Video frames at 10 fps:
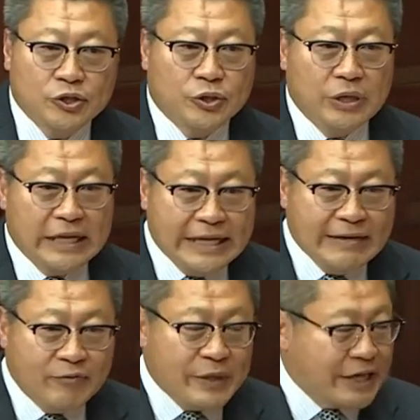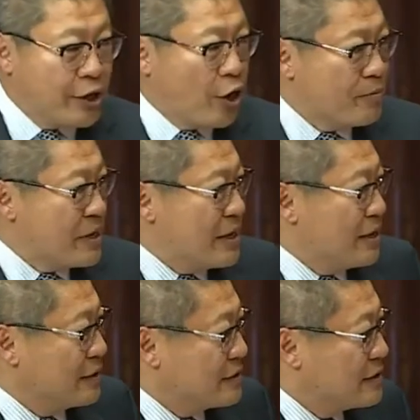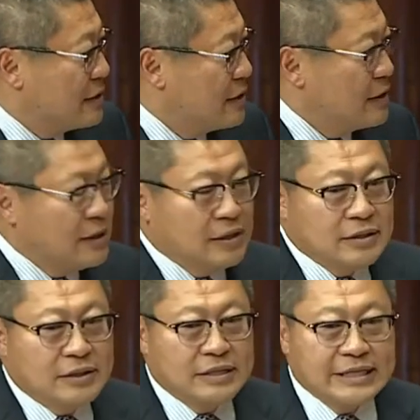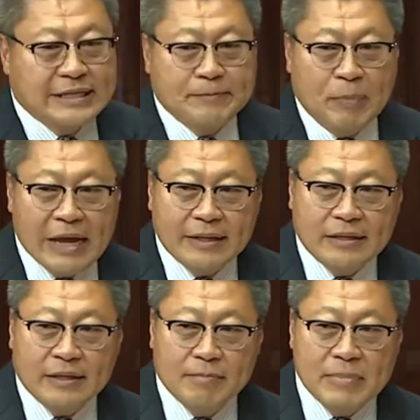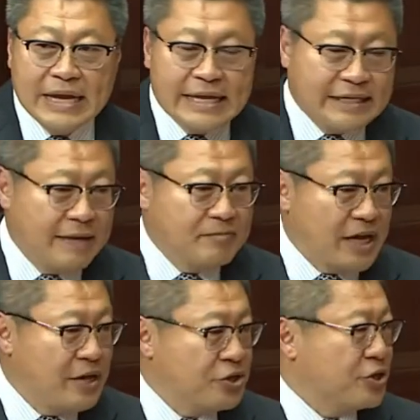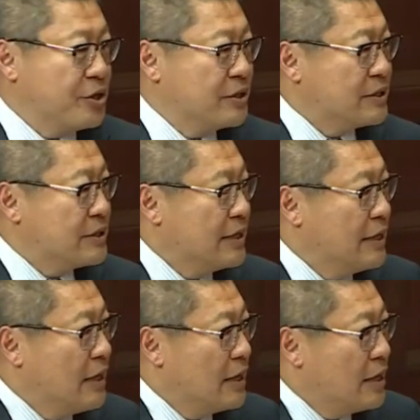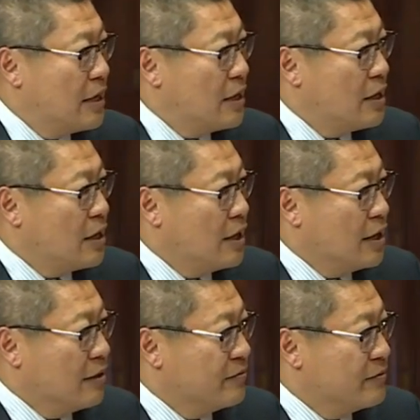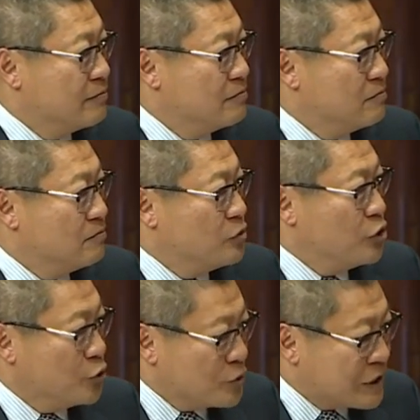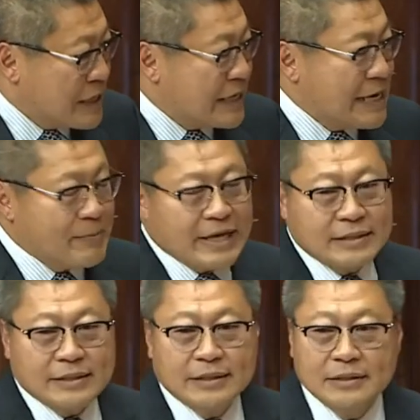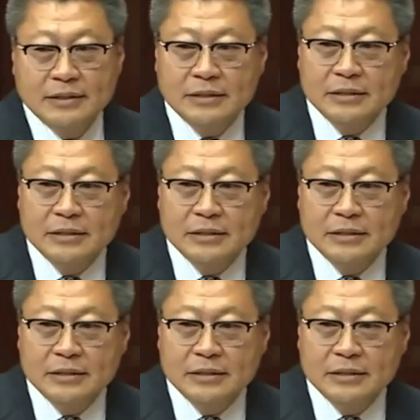to live within our means, despite the many temptations of using gimmicks,